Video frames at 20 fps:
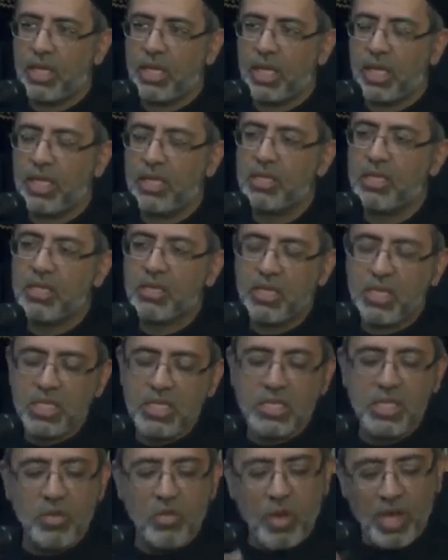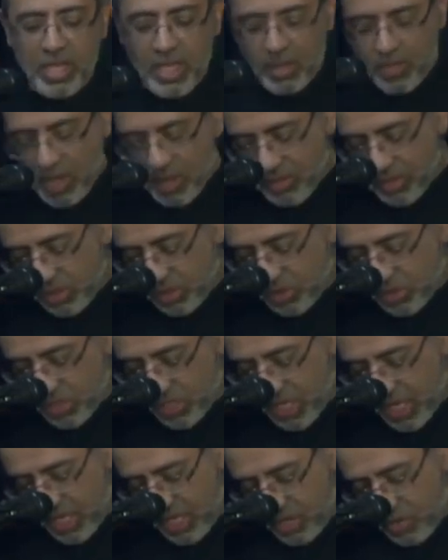And the reason why Imam
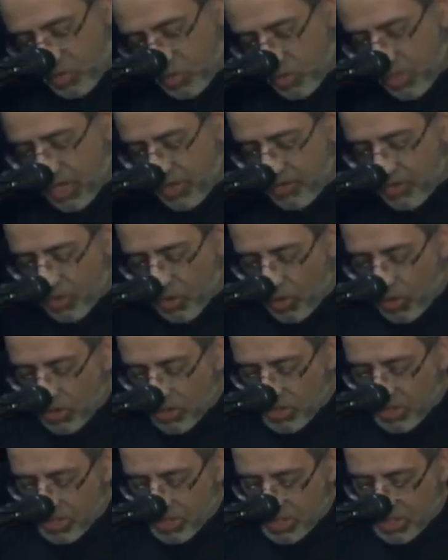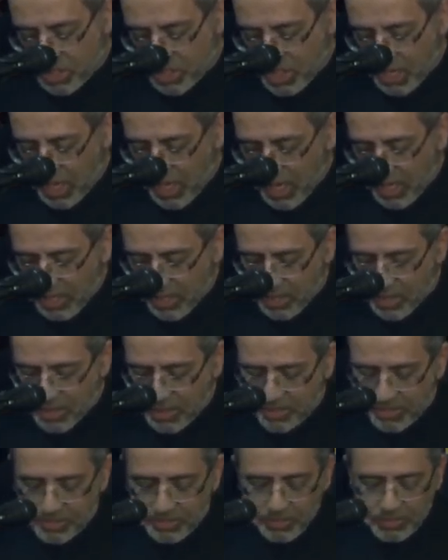al-Hussein would have called this
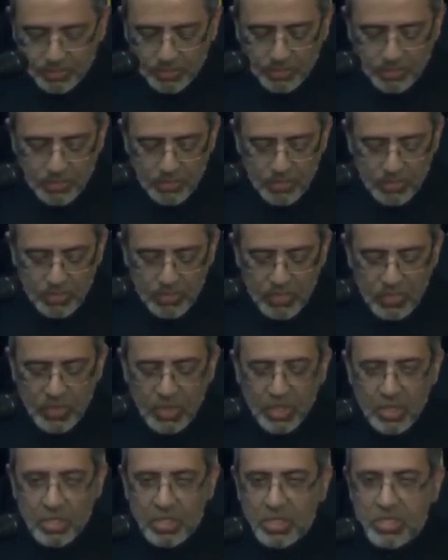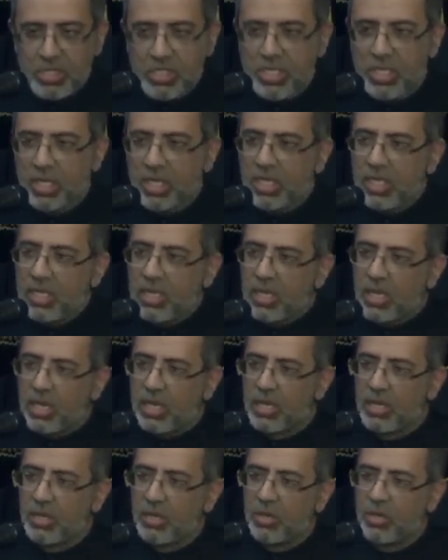child
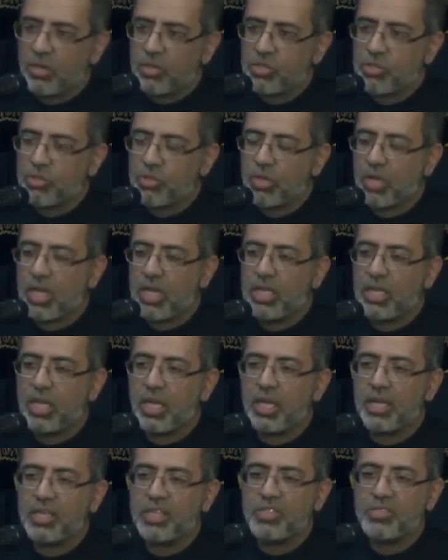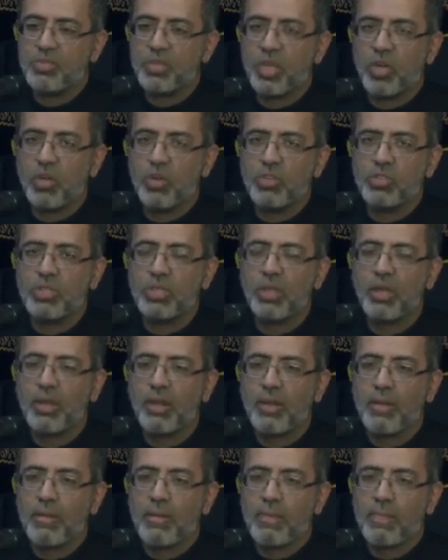Sakina or Sukaina is because
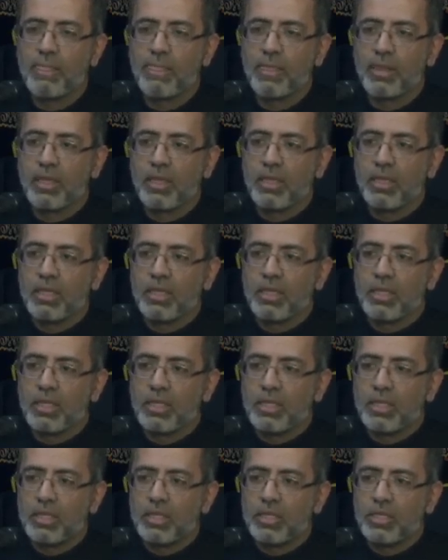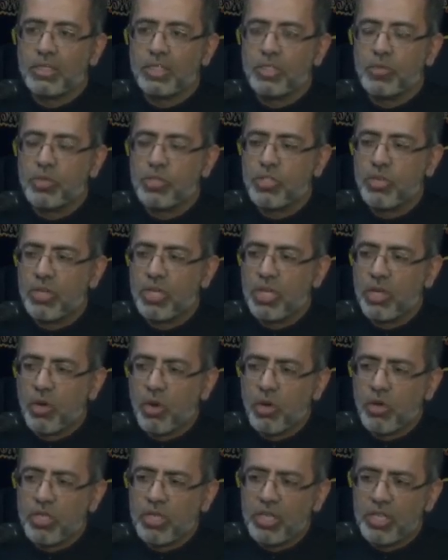she was not an
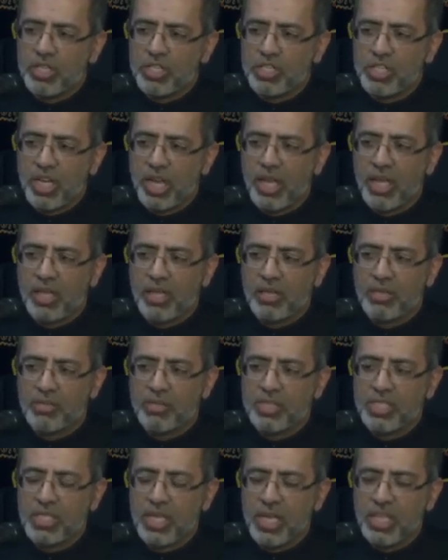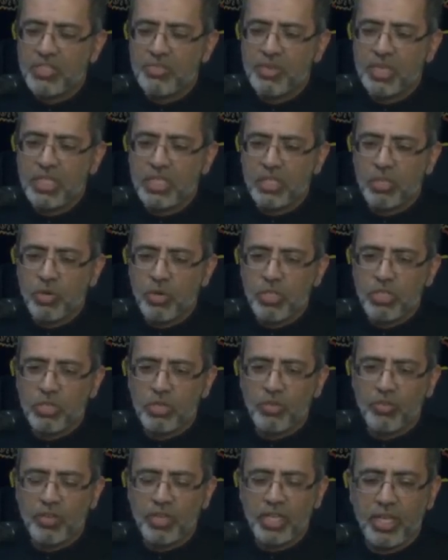ordinary child. Besides being the
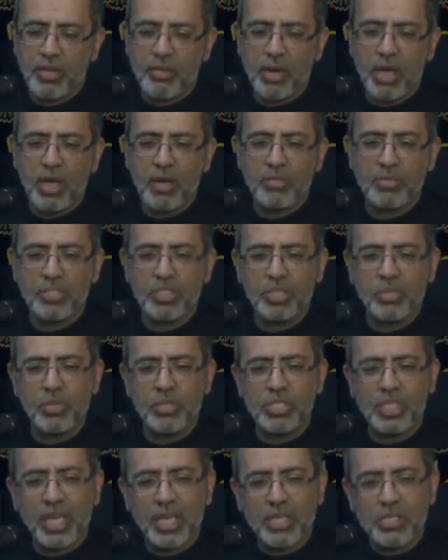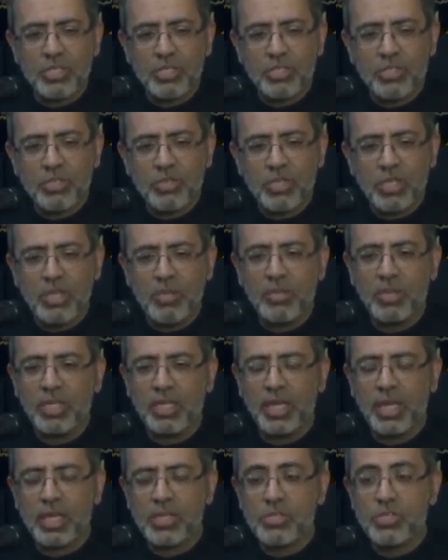daughter of imam, she was
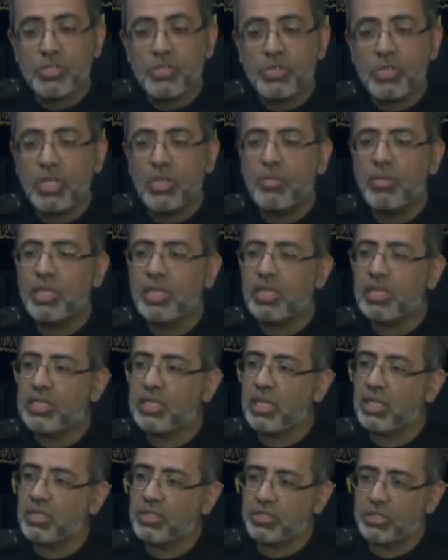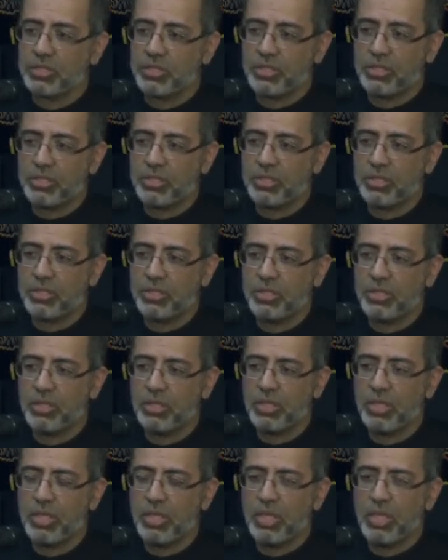extremely, extremely intelligent.
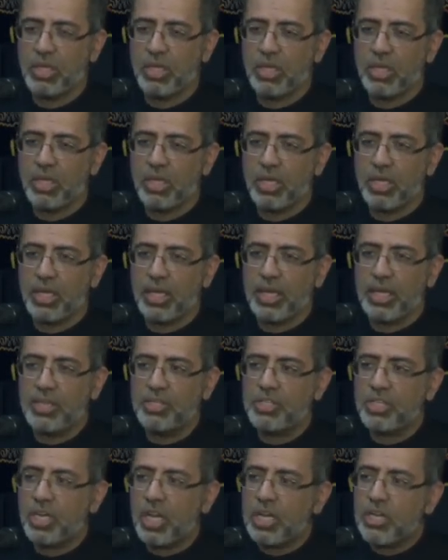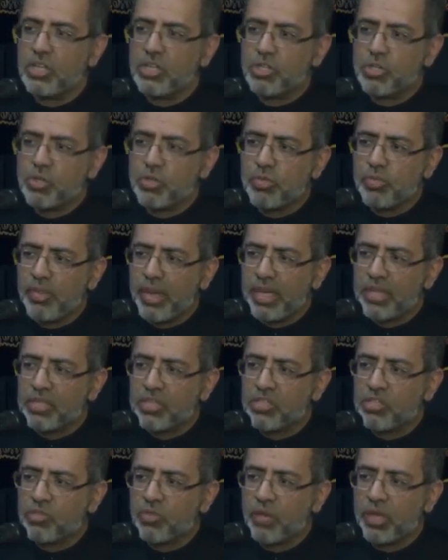And she understood
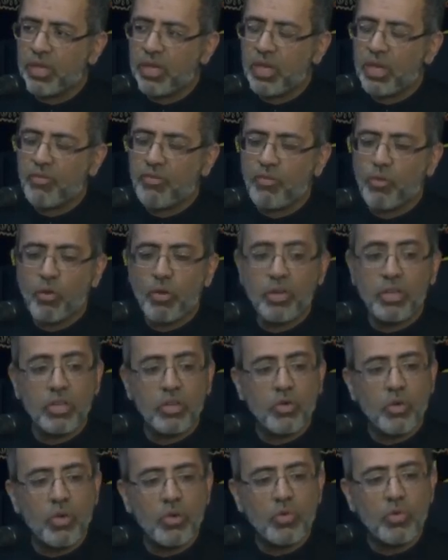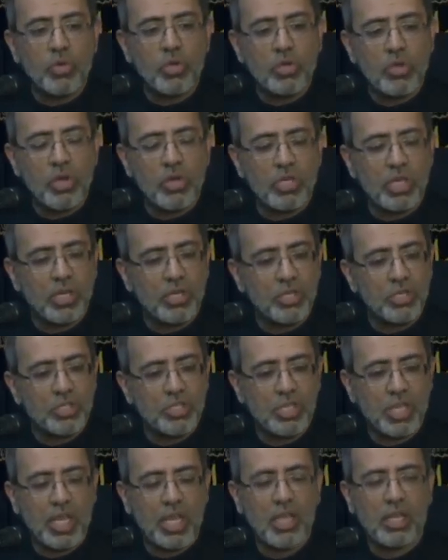matters where a four-year-old would not
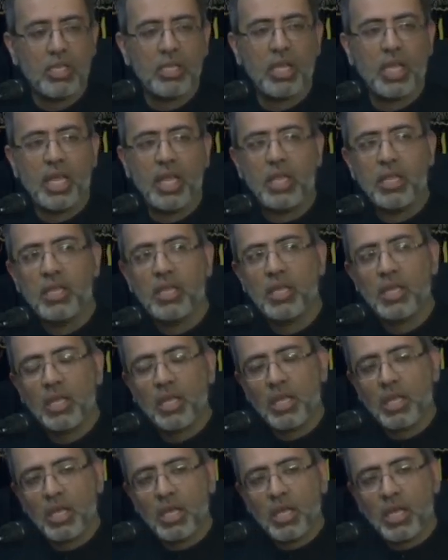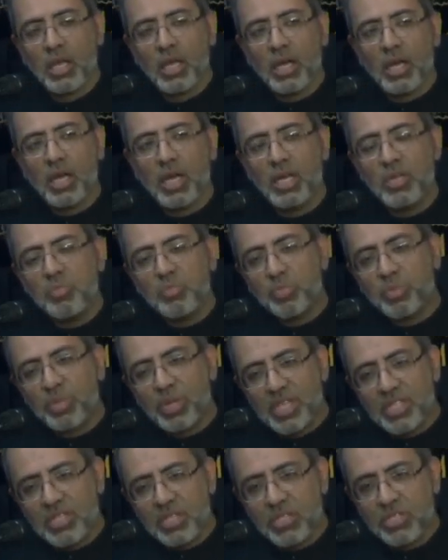understand. And her
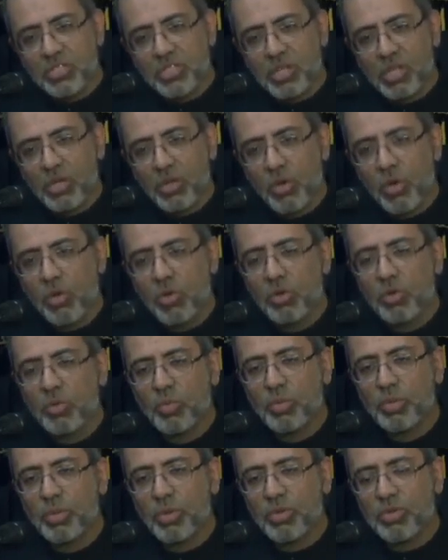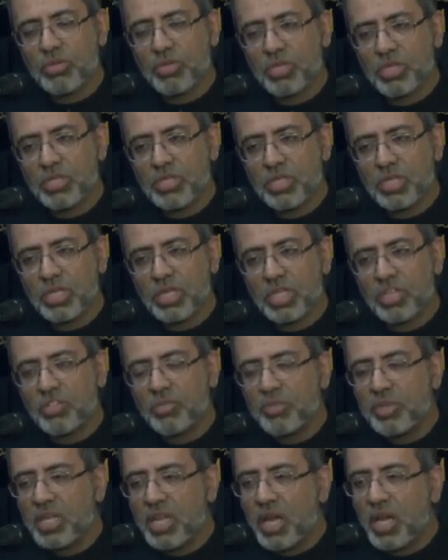presence alone brought this
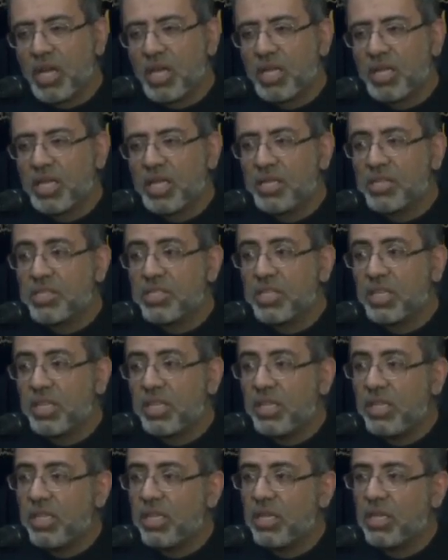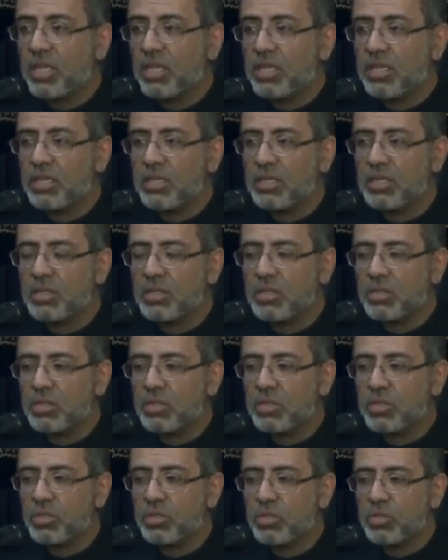itminan and sakina
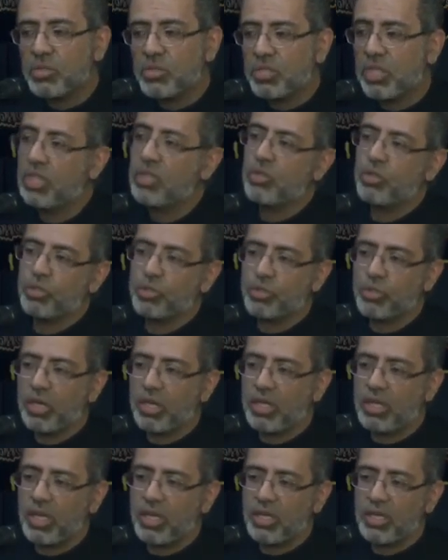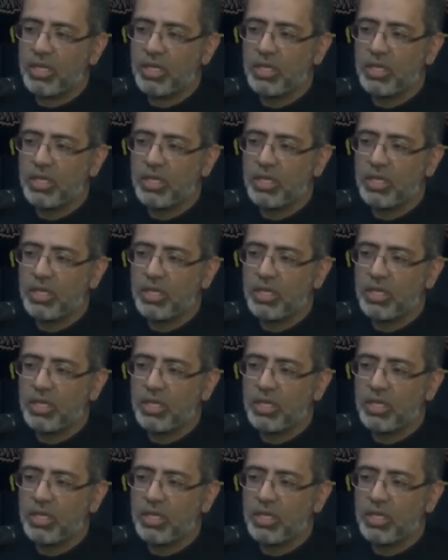to Sayyidul Shuhada.